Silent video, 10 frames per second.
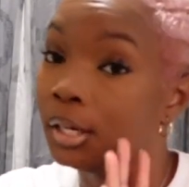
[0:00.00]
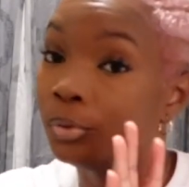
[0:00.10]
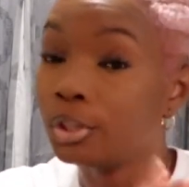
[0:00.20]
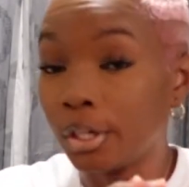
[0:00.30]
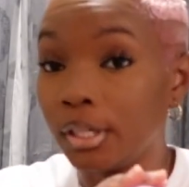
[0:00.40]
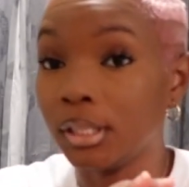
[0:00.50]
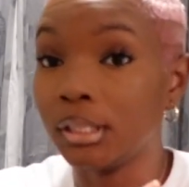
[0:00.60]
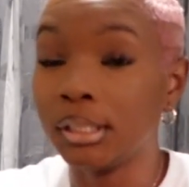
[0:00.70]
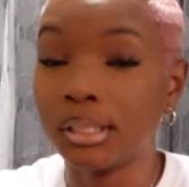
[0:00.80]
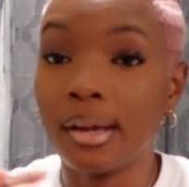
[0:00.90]
returning
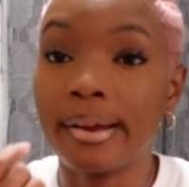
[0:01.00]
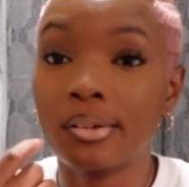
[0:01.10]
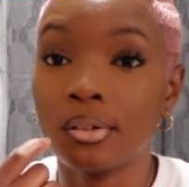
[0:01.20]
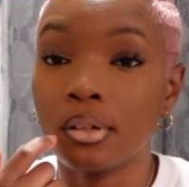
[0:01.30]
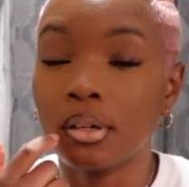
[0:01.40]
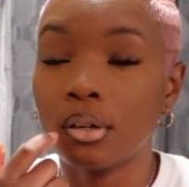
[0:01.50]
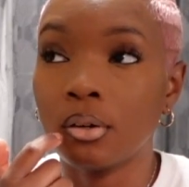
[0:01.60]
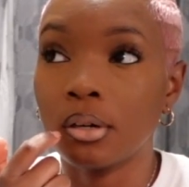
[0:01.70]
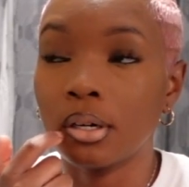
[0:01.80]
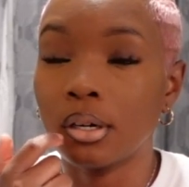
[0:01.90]
these, actually,
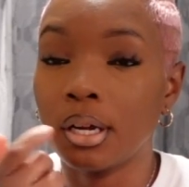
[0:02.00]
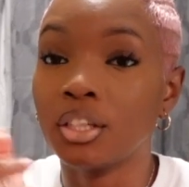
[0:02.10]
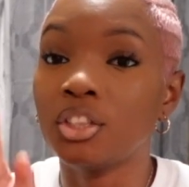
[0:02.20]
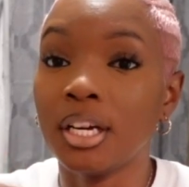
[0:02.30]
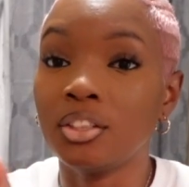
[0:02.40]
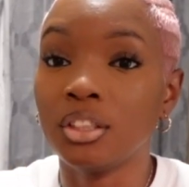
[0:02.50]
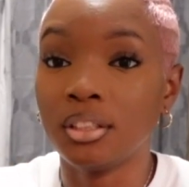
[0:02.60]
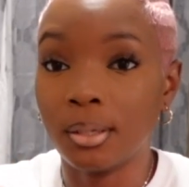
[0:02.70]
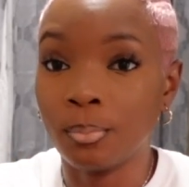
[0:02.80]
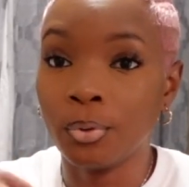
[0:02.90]
or exchanging
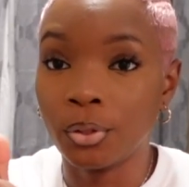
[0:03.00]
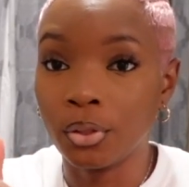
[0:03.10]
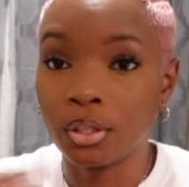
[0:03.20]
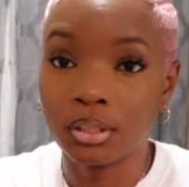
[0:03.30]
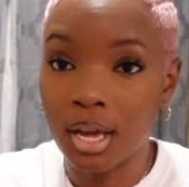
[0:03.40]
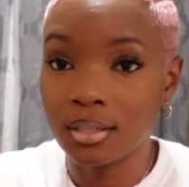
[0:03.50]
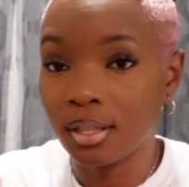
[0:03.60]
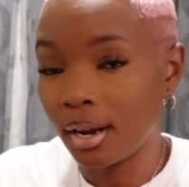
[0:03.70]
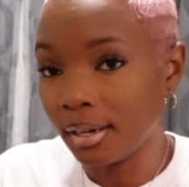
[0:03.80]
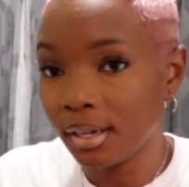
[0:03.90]
them for the size
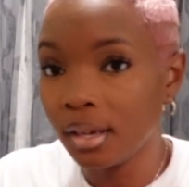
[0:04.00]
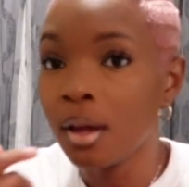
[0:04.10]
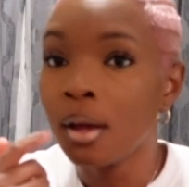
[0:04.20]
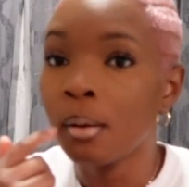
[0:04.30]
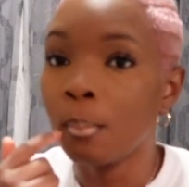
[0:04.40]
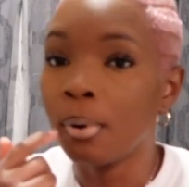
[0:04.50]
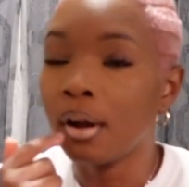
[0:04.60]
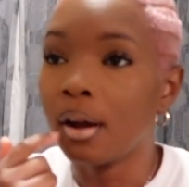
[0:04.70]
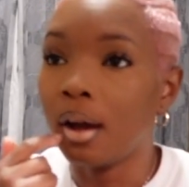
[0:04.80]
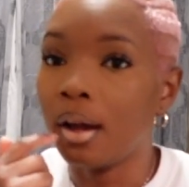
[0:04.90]
that I need.
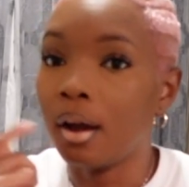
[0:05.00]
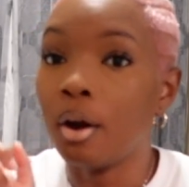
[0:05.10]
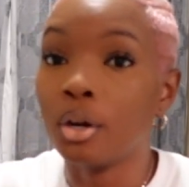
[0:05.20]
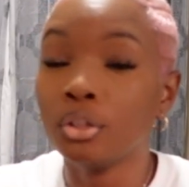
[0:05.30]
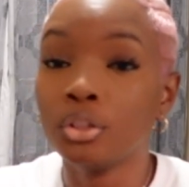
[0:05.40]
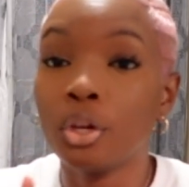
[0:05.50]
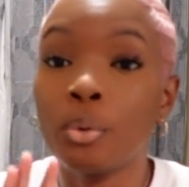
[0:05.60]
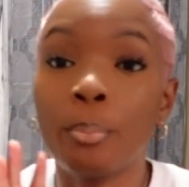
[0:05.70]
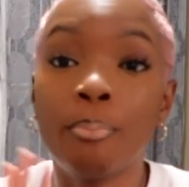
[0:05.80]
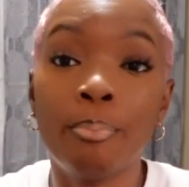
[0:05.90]
But I
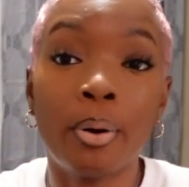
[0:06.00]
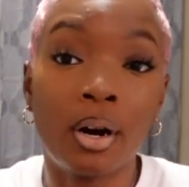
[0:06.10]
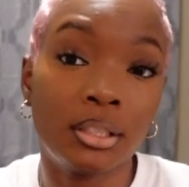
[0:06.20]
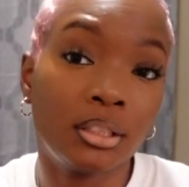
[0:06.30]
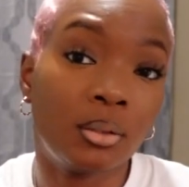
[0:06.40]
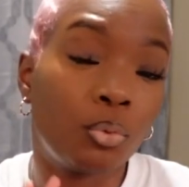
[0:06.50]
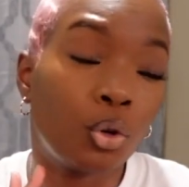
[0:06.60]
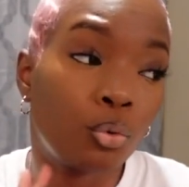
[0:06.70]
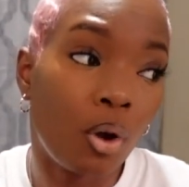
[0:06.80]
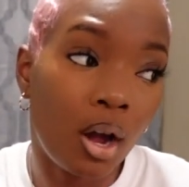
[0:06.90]
also bought some
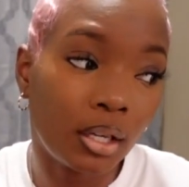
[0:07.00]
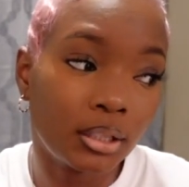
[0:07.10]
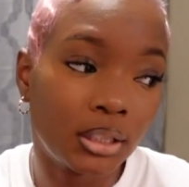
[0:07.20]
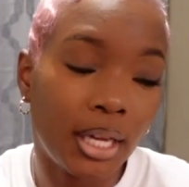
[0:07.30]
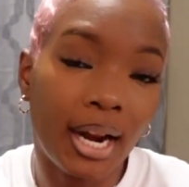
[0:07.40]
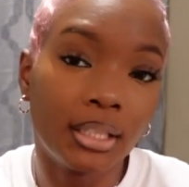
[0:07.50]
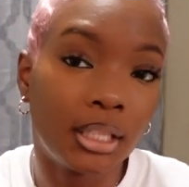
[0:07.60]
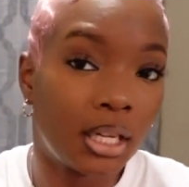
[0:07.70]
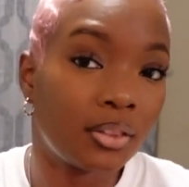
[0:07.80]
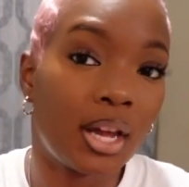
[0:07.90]
Crocs that I
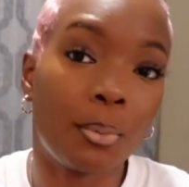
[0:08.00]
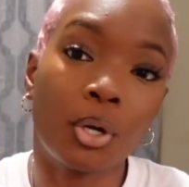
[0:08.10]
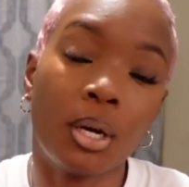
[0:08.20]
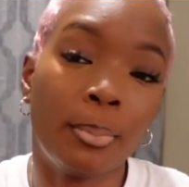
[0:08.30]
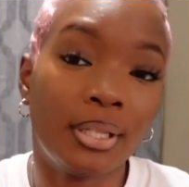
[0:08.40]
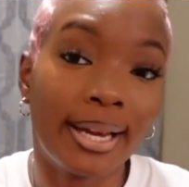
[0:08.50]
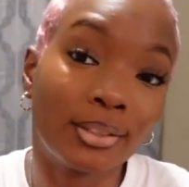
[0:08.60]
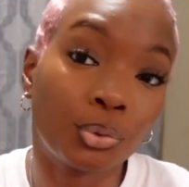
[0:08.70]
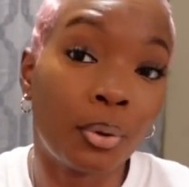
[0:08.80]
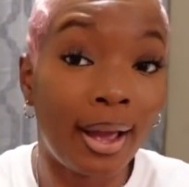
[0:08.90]
think that I'm gonna
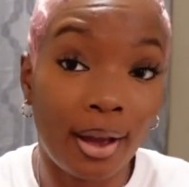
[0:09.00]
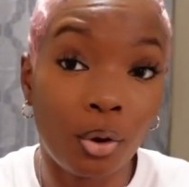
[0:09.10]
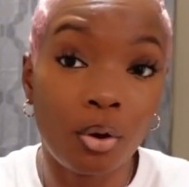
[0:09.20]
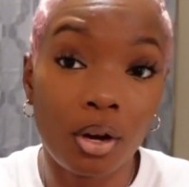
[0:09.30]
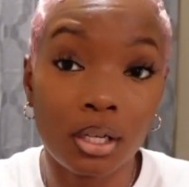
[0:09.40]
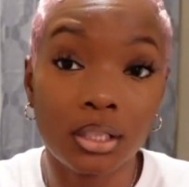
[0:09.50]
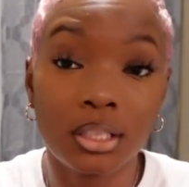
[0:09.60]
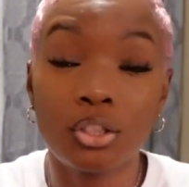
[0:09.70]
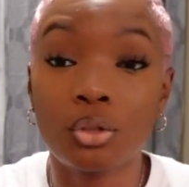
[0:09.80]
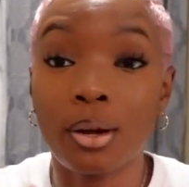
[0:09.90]
bedazzle out,
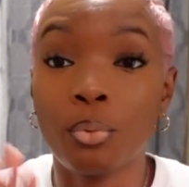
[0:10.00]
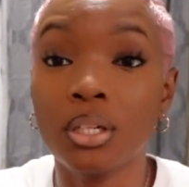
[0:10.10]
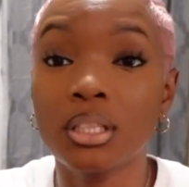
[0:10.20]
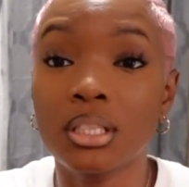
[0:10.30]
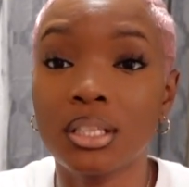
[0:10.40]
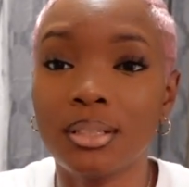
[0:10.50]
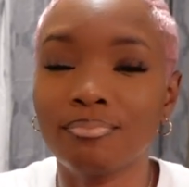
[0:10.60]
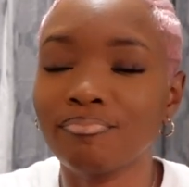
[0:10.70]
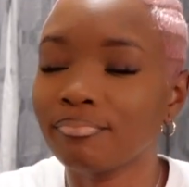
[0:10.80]
honestly. So I wanted to see